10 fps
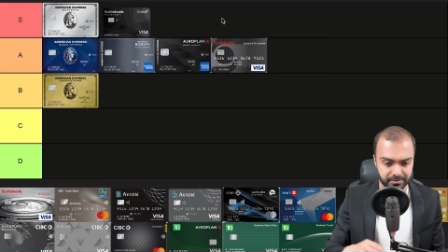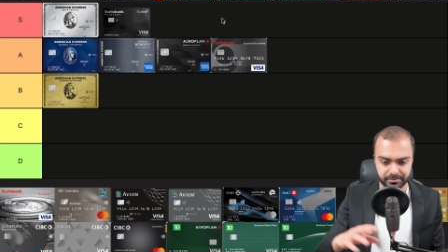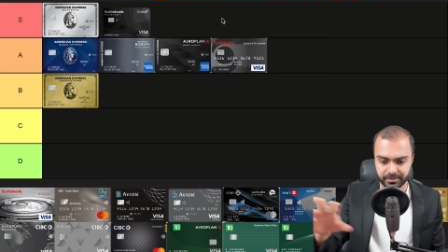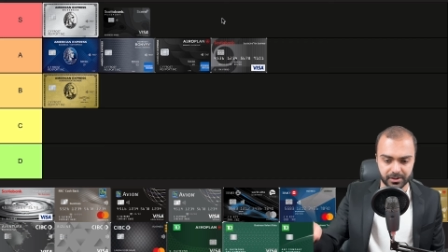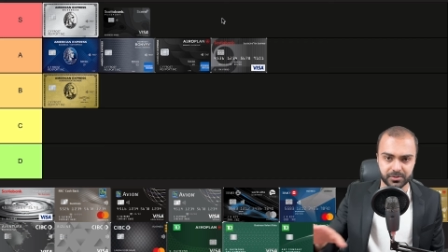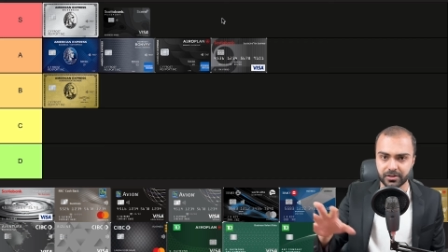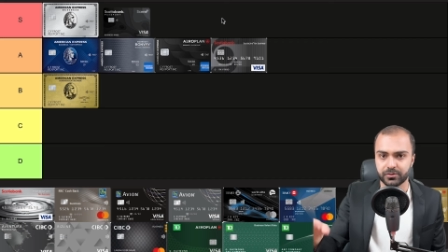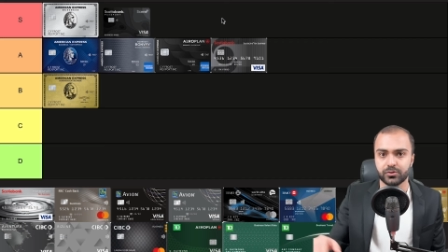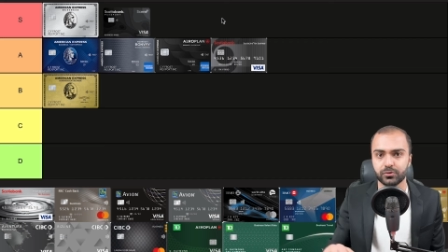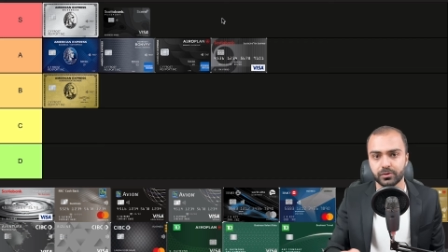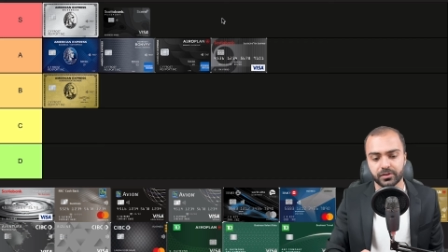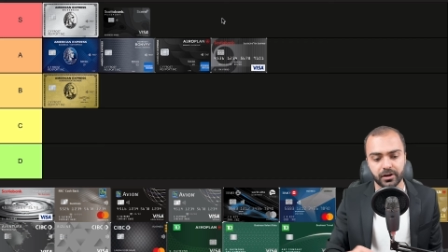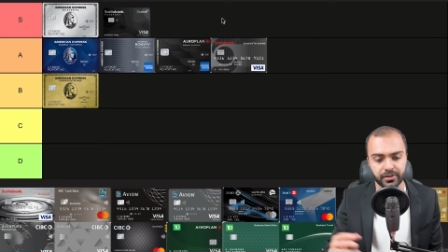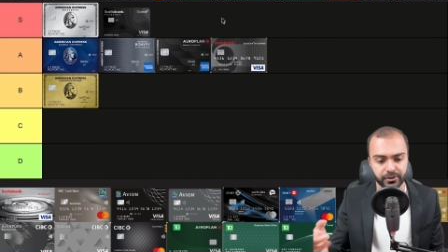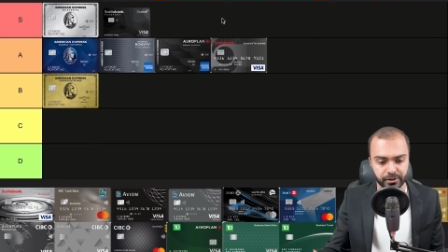some stuff to do with
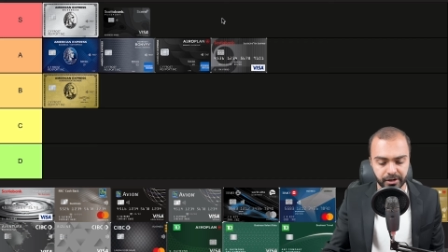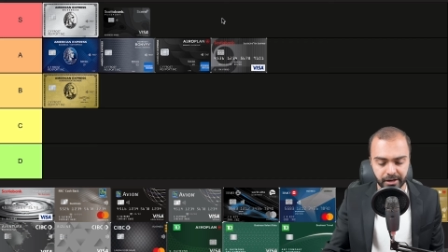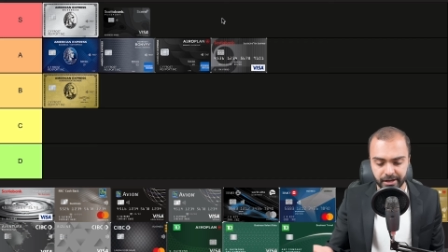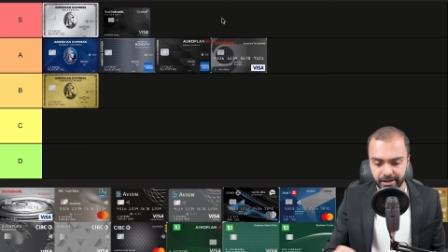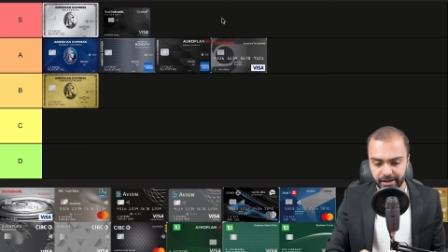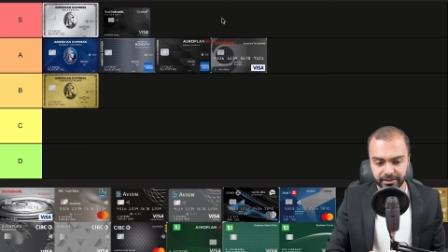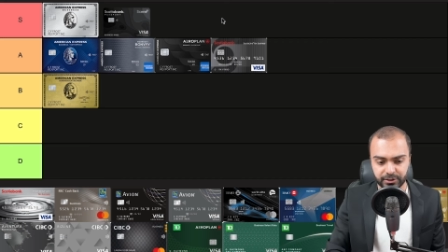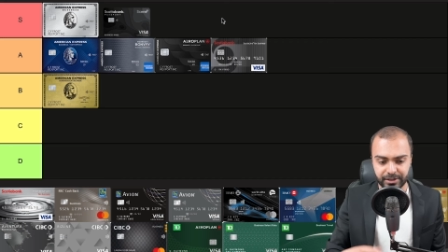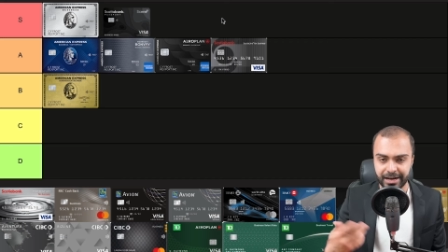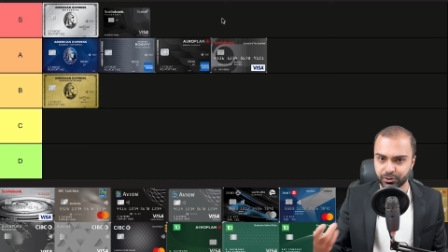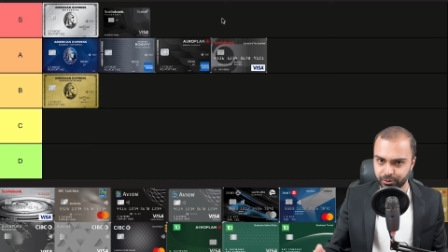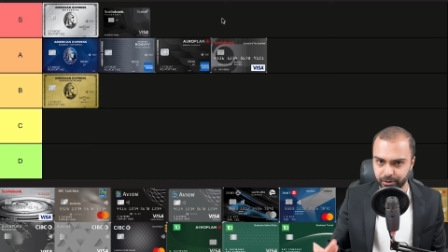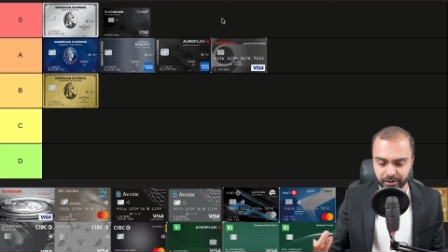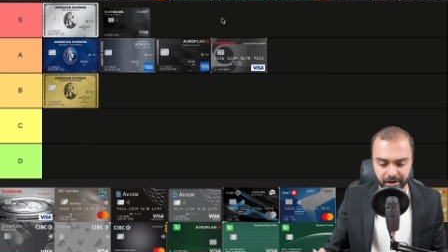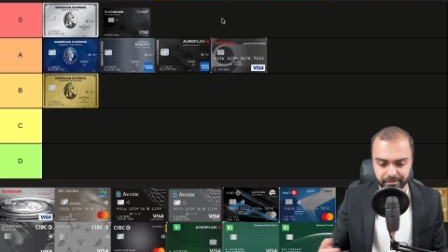other
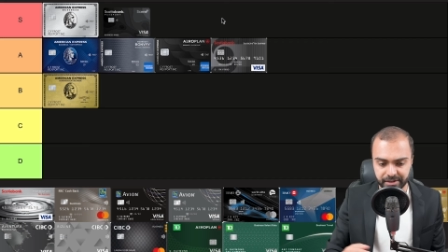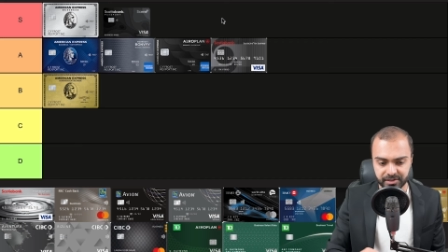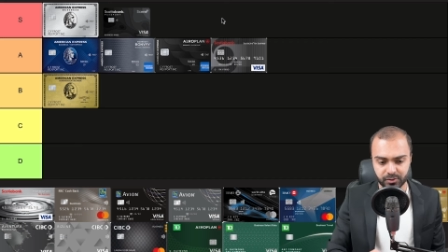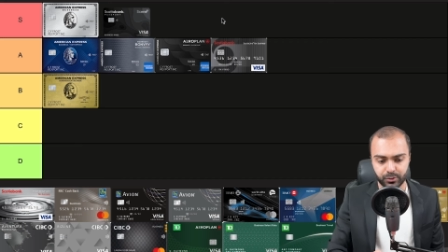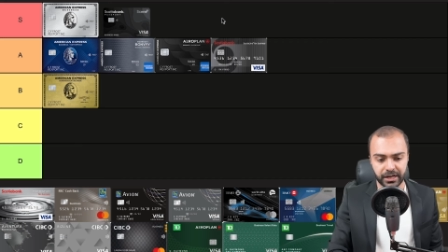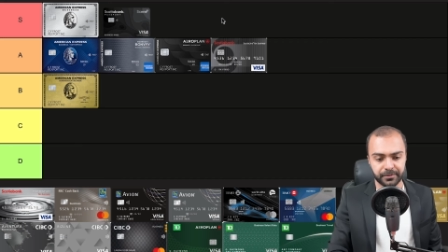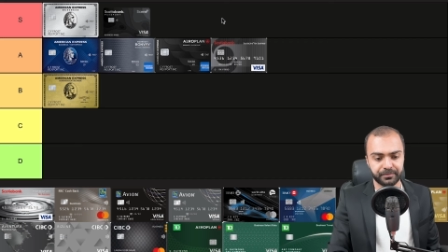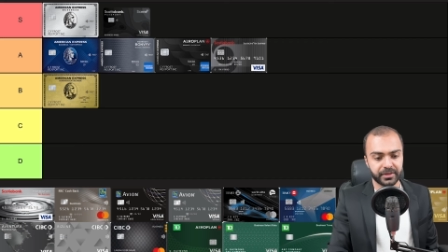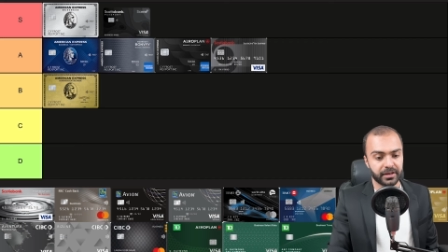international companies as well.